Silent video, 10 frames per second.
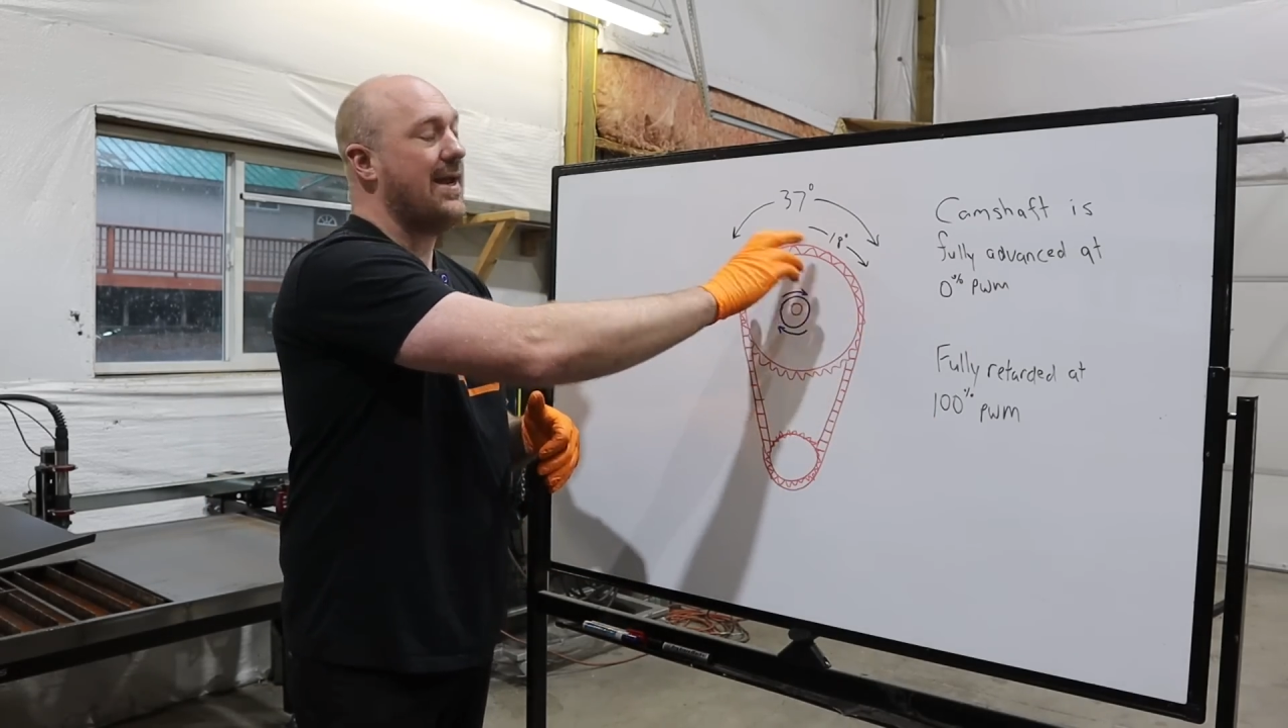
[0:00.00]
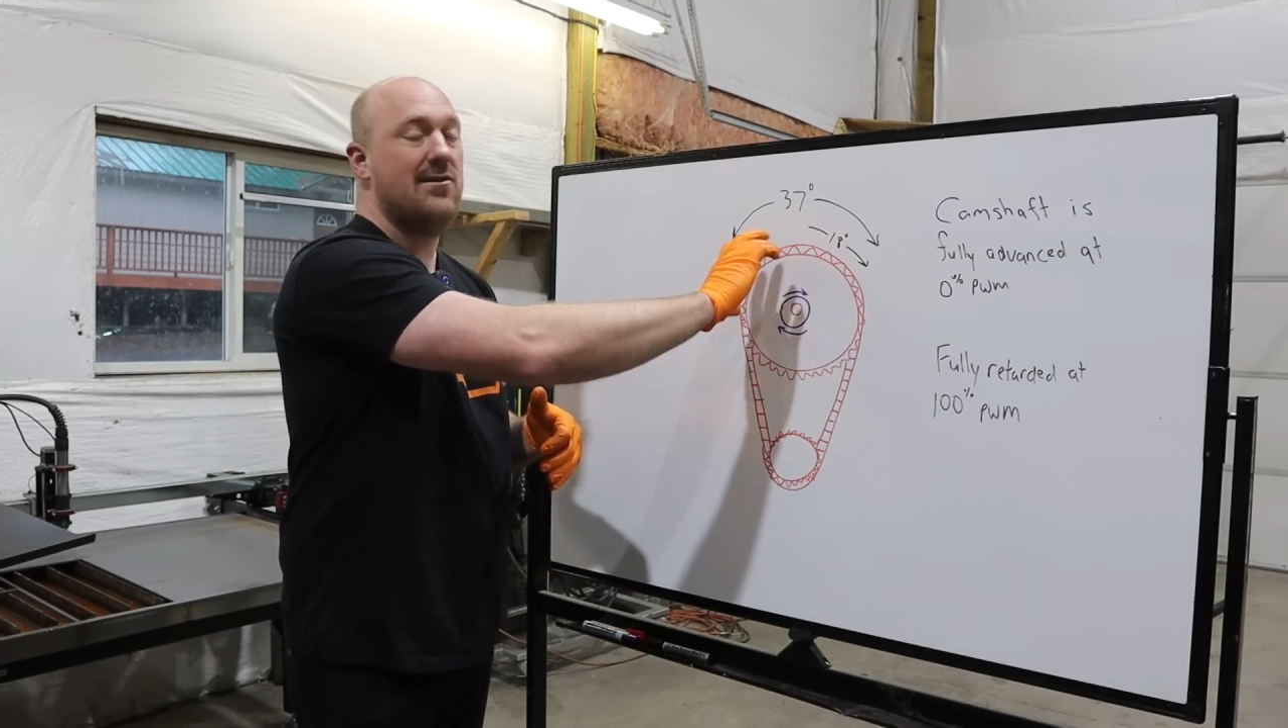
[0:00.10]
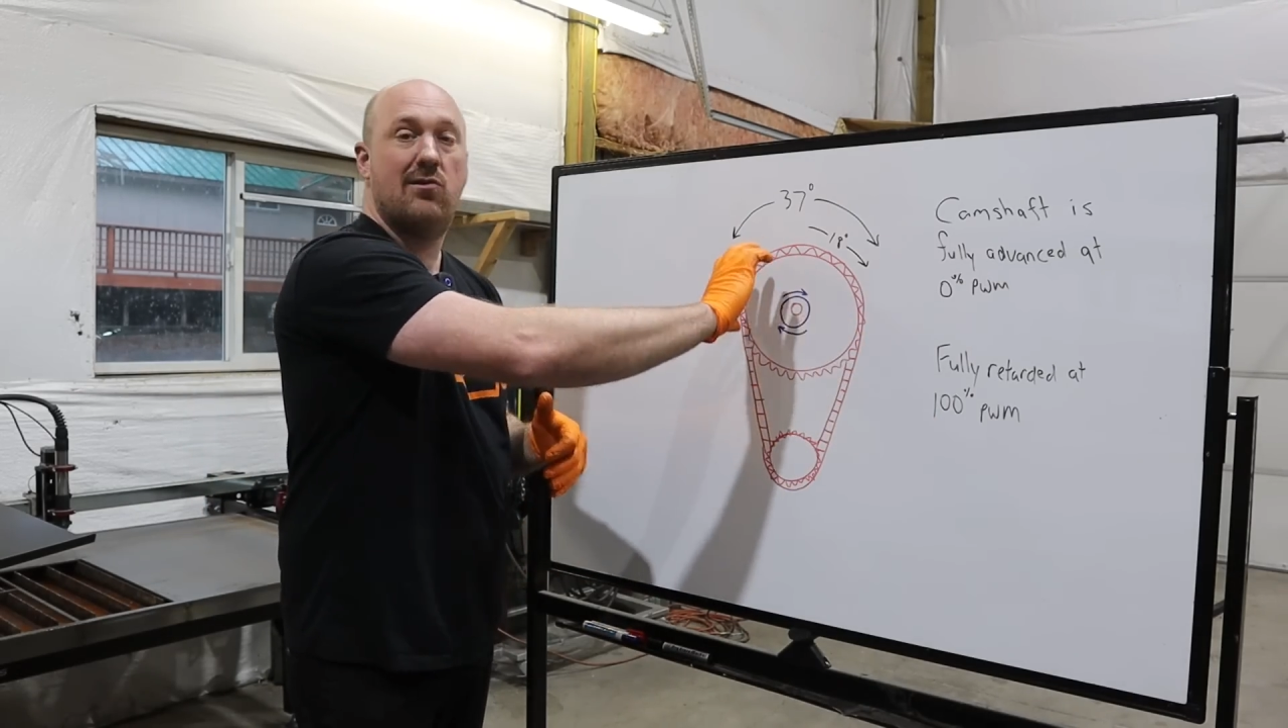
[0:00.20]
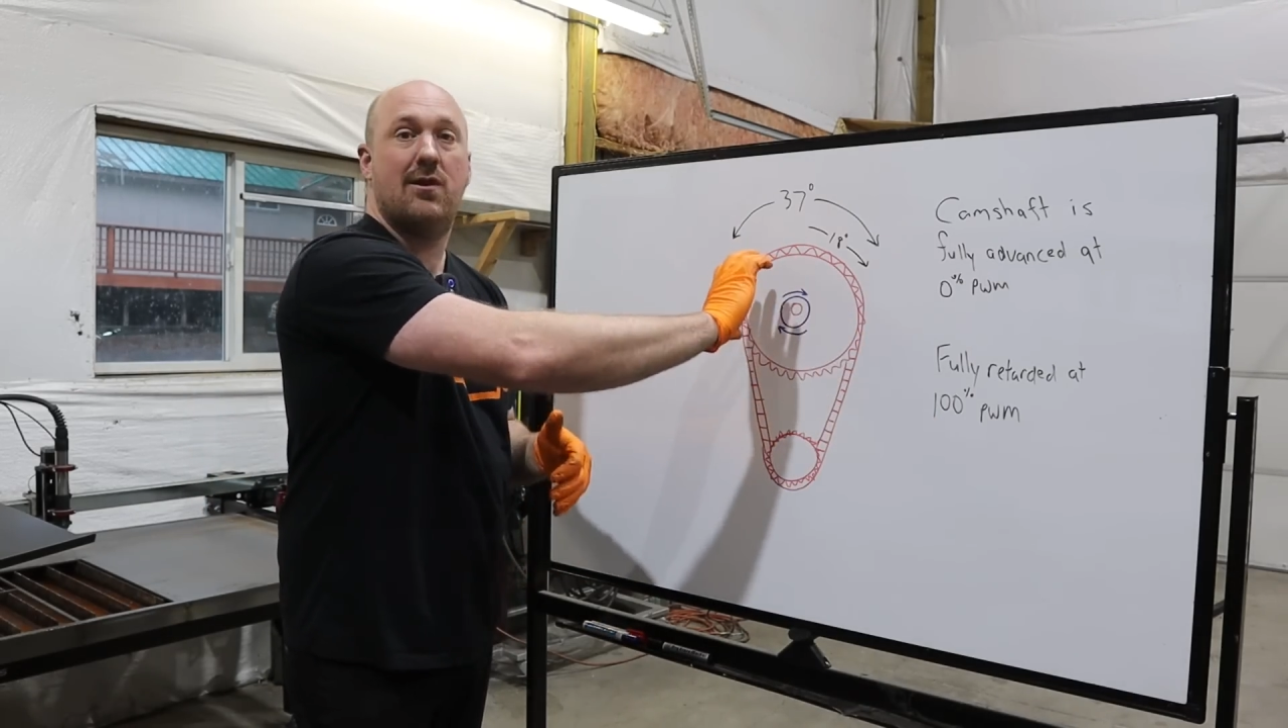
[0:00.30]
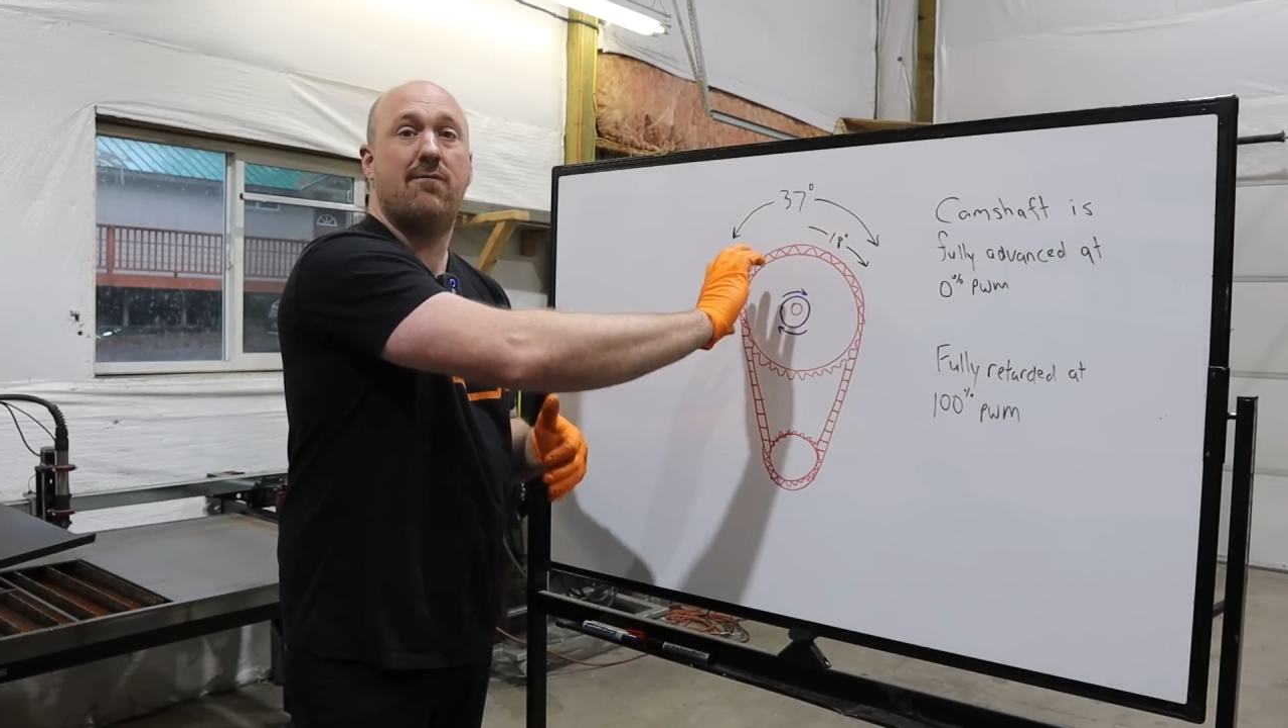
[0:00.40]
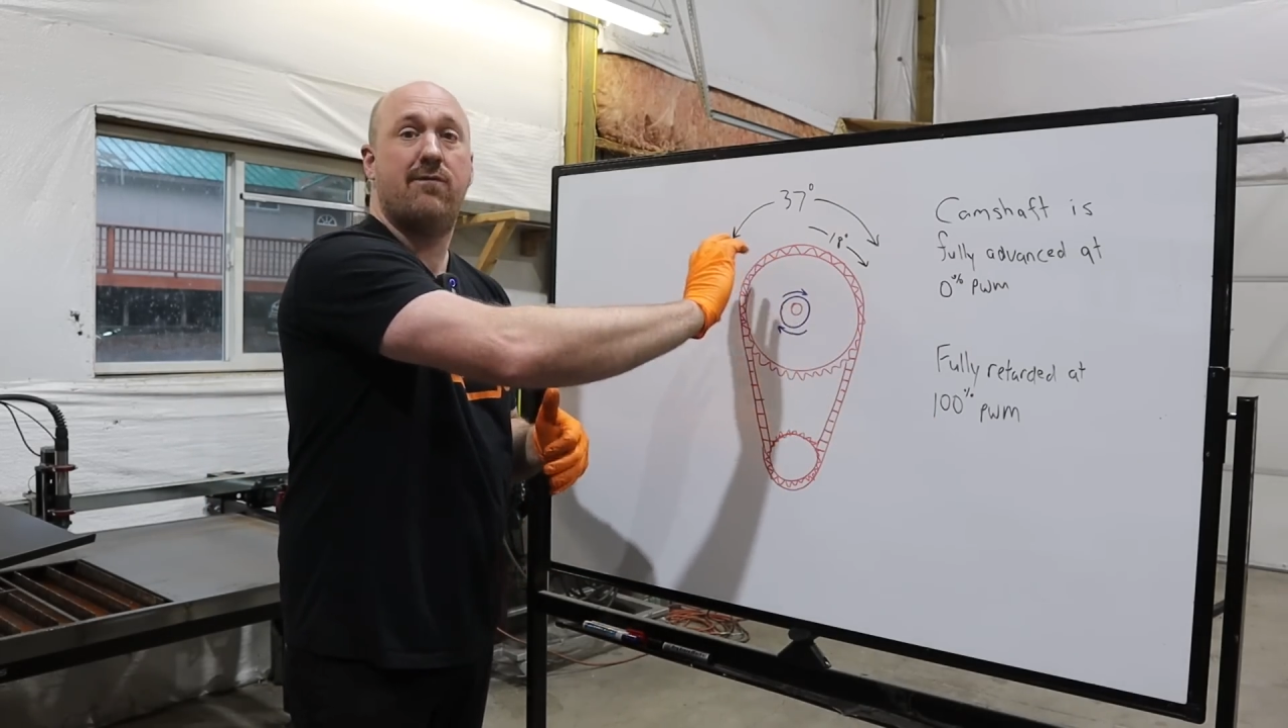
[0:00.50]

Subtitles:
into the